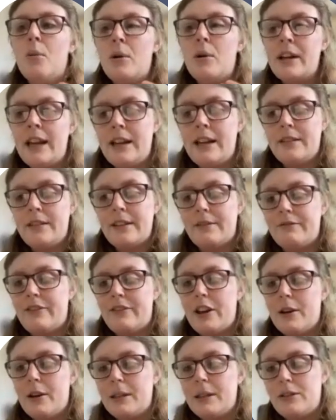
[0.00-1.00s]
what it is I'm
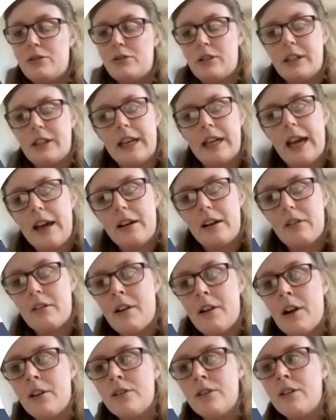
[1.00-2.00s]
verbally trying to get
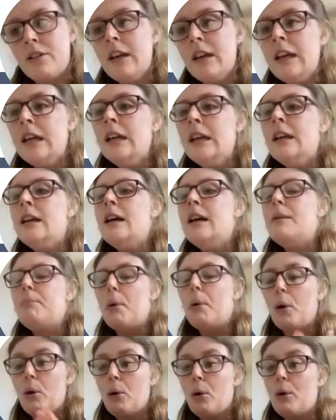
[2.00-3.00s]
across,
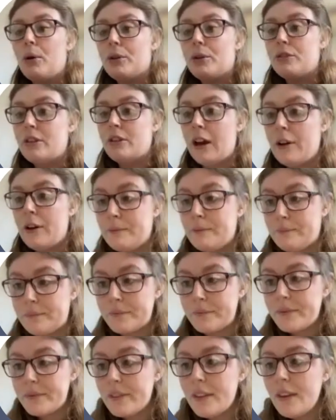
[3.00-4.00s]
but also
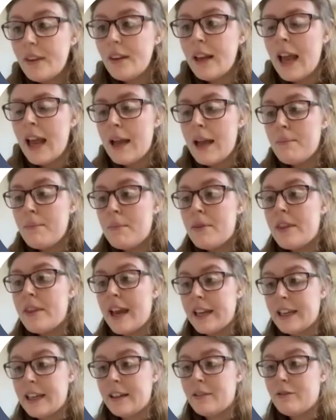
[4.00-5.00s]

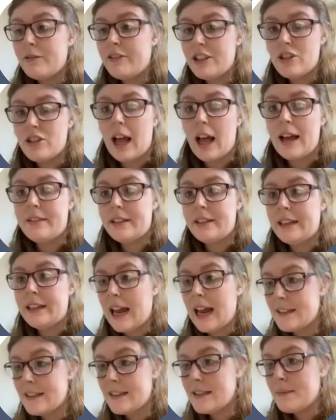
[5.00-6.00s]
they can visualise the
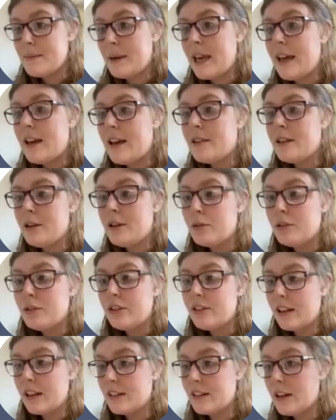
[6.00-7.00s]
anatomy and the
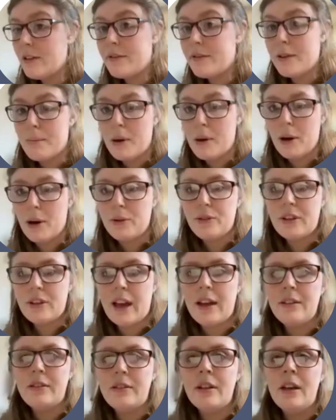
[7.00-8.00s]
understanding of the
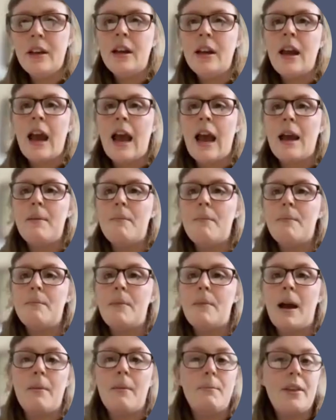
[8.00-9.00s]
process,
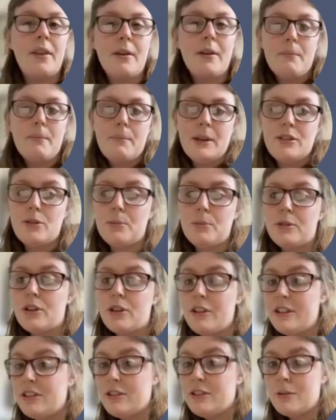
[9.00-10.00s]
and that Bishop
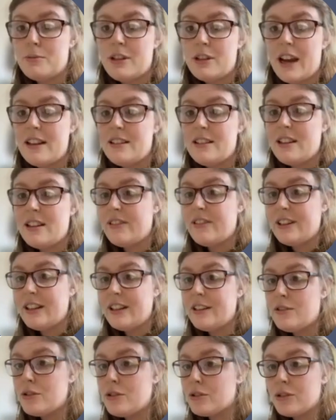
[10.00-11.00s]
scoring is subjective and
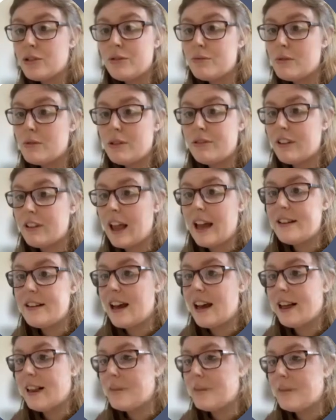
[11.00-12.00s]
it doesn't reflect
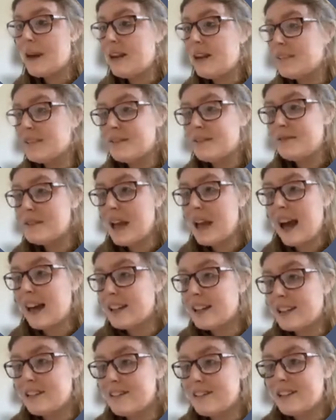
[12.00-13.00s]
Dilapan
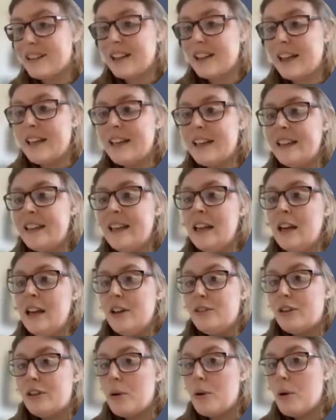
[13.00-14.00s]
accurately.
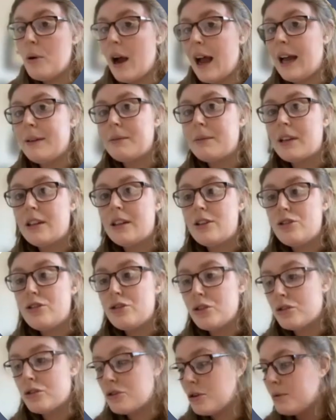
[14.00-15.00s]
So I'm going to
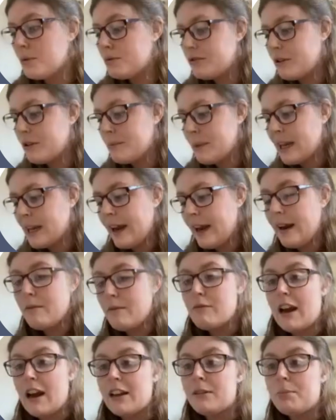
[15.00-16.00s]
shut up for a minute
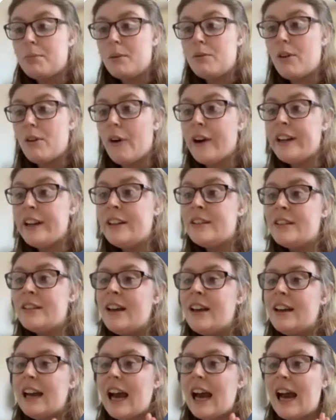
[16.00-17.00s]
and rest my voice,
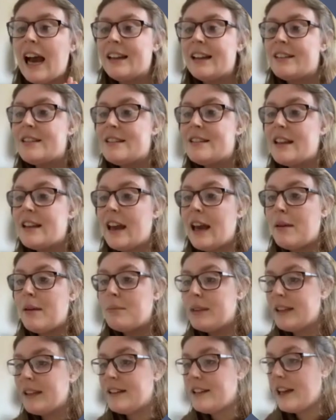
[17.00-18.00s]
and
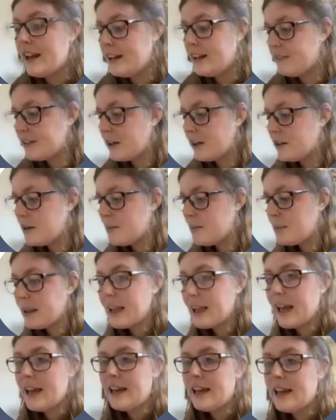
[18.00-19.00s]
Lydia is going to
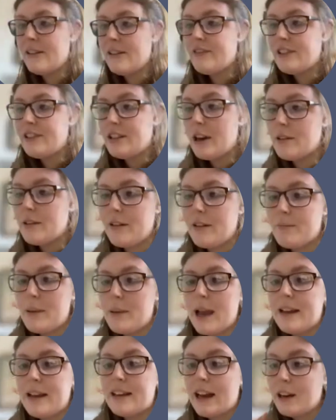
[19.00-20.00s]
play a video that I've
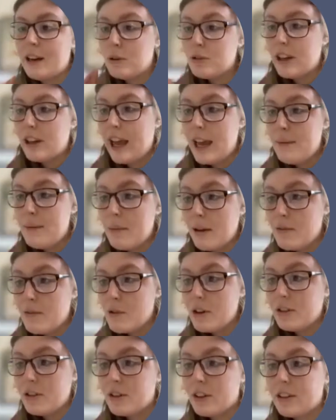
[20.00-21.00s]
made. I also hate my
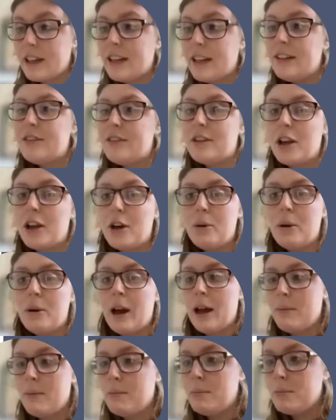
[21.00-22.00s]
voice on it, so
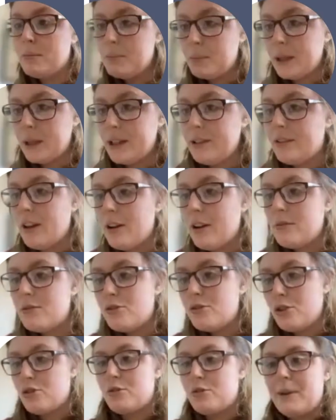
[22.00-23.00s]
please
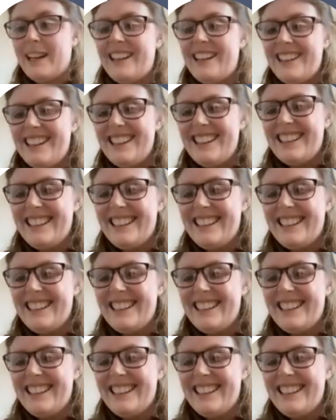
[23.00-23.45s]
don't judge me.